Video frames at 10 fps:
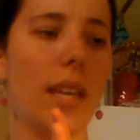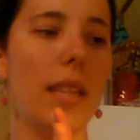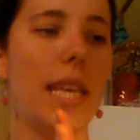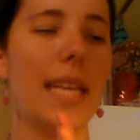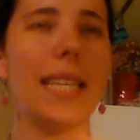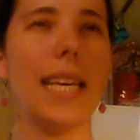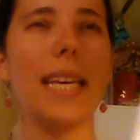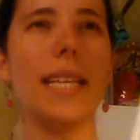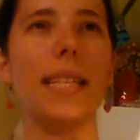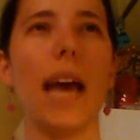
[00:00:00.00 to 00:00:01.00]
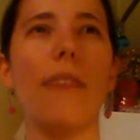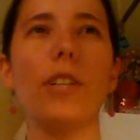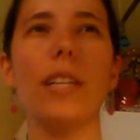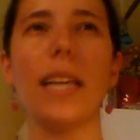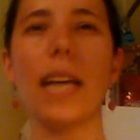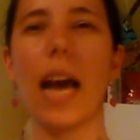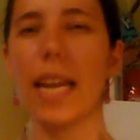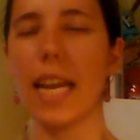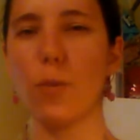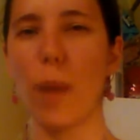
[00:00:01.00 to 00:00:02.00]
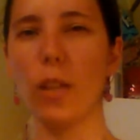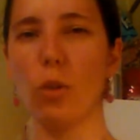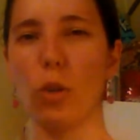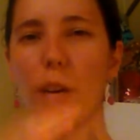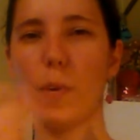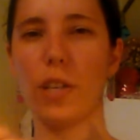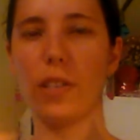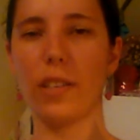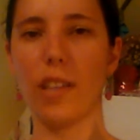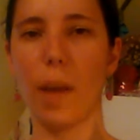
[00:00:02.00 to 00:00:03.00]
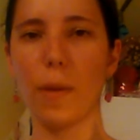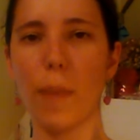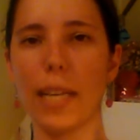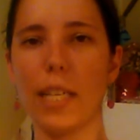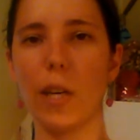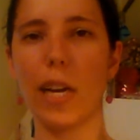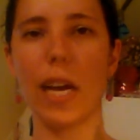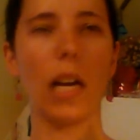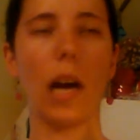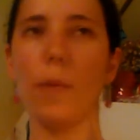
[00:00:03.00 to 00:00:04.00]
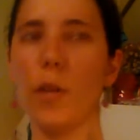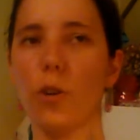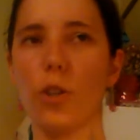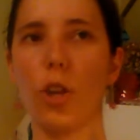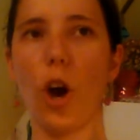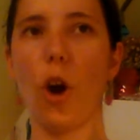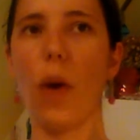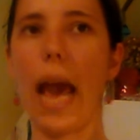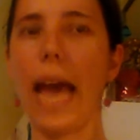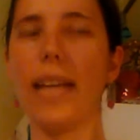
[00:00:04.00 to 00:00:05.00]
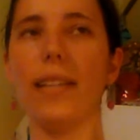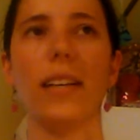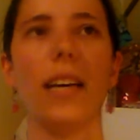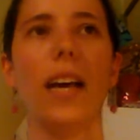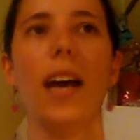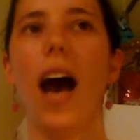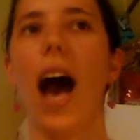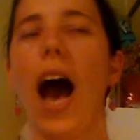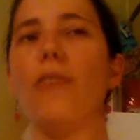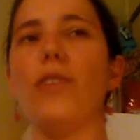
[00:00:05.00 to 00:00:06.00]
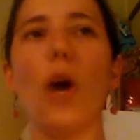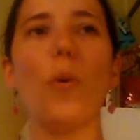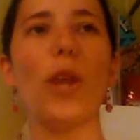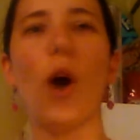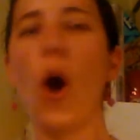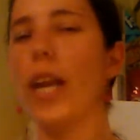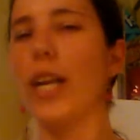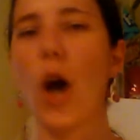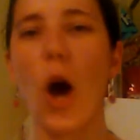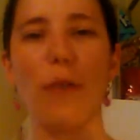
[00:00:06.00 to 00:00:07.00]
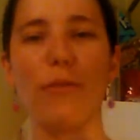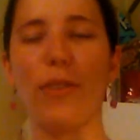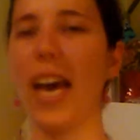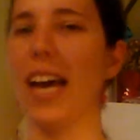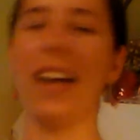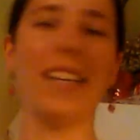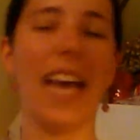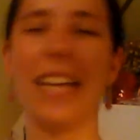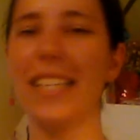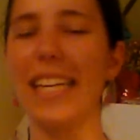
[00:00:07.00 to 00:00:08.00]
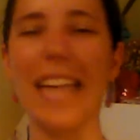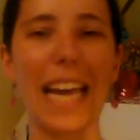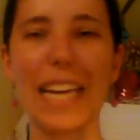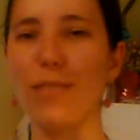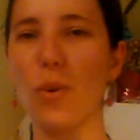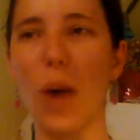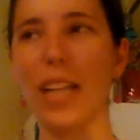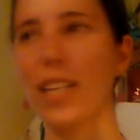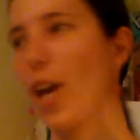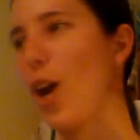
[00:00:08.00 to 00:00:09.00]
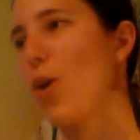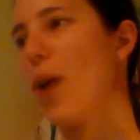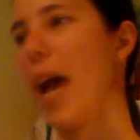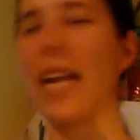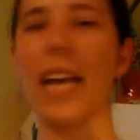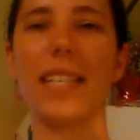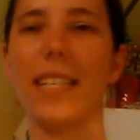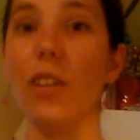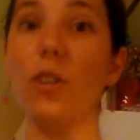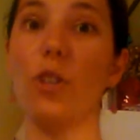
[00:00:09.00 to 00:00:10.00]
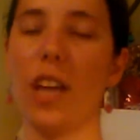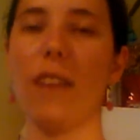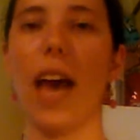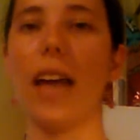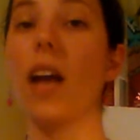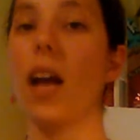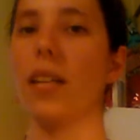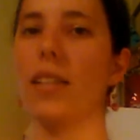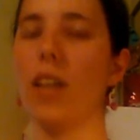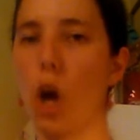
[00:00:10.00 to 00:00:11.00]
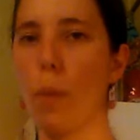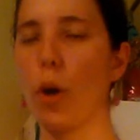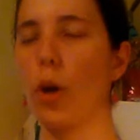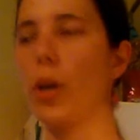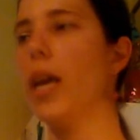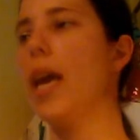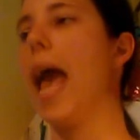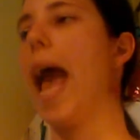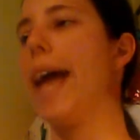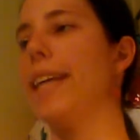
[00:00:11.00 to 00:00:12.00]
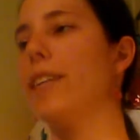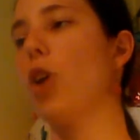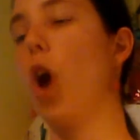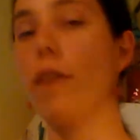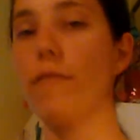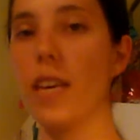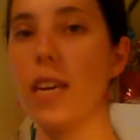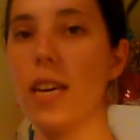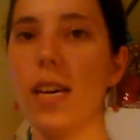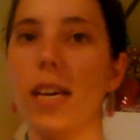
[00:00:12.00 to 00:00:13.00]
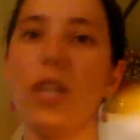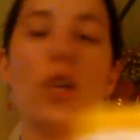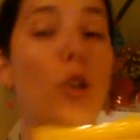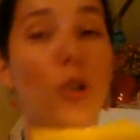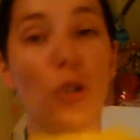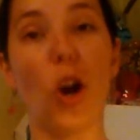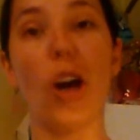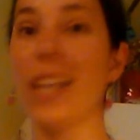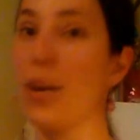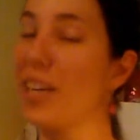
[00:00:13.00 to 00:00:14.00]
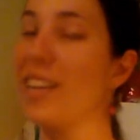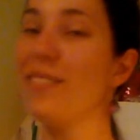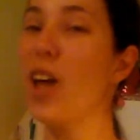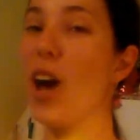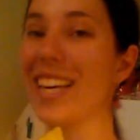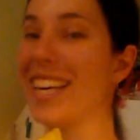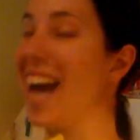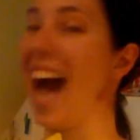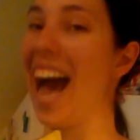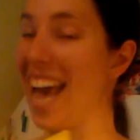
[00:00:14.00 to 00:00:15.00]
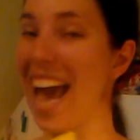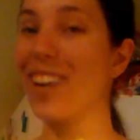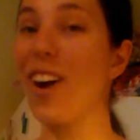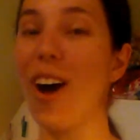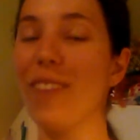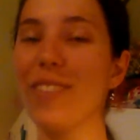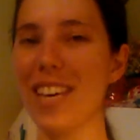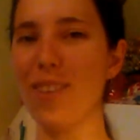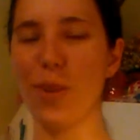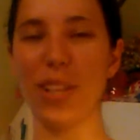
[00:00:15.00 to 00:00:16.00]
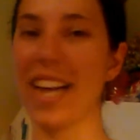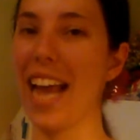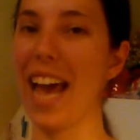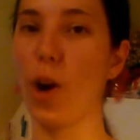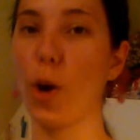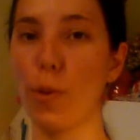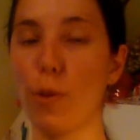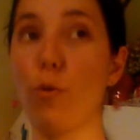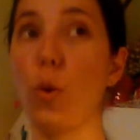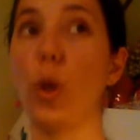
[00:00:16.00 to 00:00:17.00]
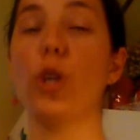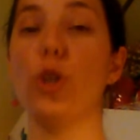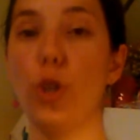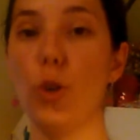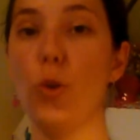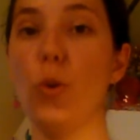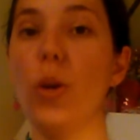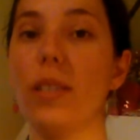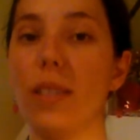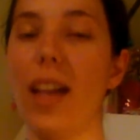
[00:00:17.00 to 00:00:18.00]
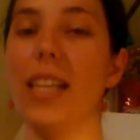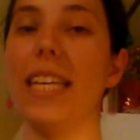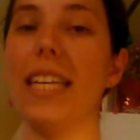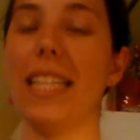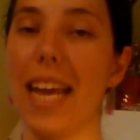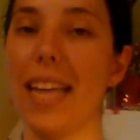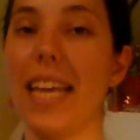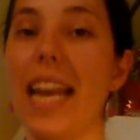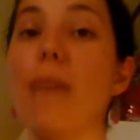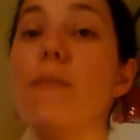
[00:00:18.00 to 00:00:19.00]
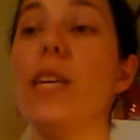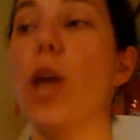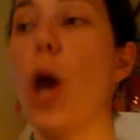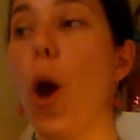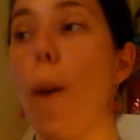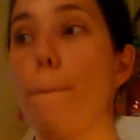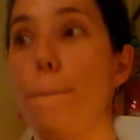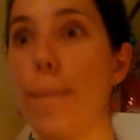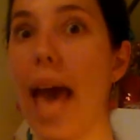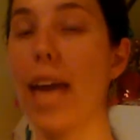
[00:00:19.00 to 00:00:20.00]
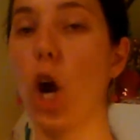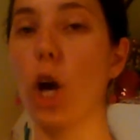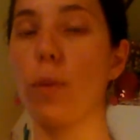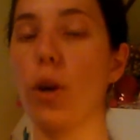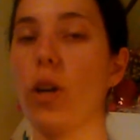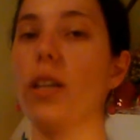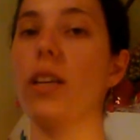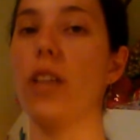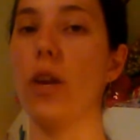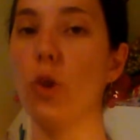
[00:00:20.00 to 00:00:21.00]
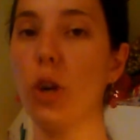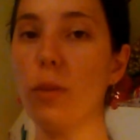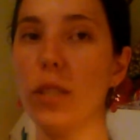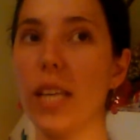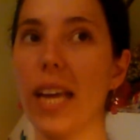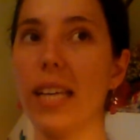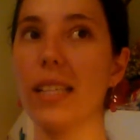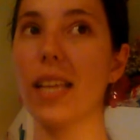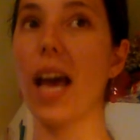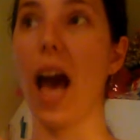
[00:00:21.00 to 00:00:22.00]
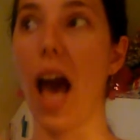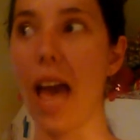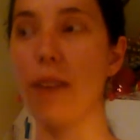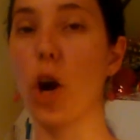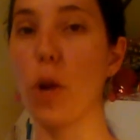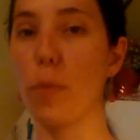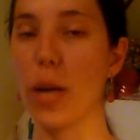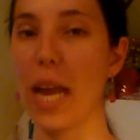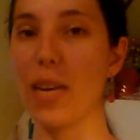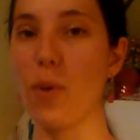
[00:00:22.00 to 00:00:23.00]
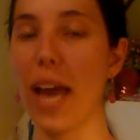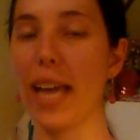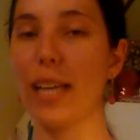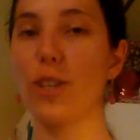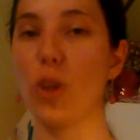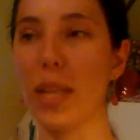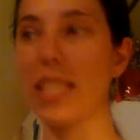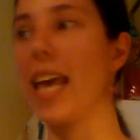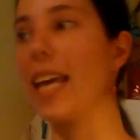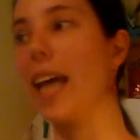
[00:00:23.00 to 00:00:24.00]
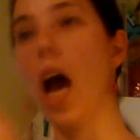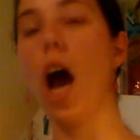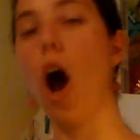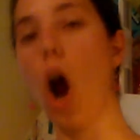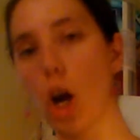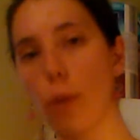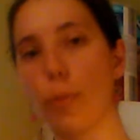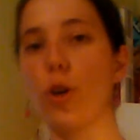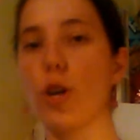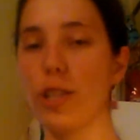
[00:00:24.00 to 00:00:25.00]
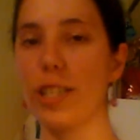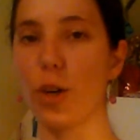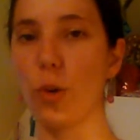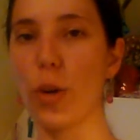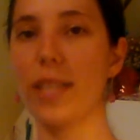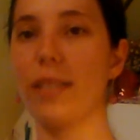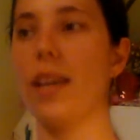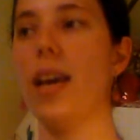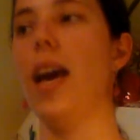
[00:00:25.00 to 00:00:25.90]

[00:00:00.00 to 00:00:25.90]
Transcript: this is ever since I got H. pylori, which is a stomach bacteria, a couple years ago, and I've dealt with it on and off, tested negative a while ago, and I still just have had constant heartburn. And coffee, you know, you saw in that reading blog, I had coffee. Well, then I had heartburn for two solid days. And I mean bad heartburn, because on normal days, I have heartburn anyway. So it's like heartburn on steroids.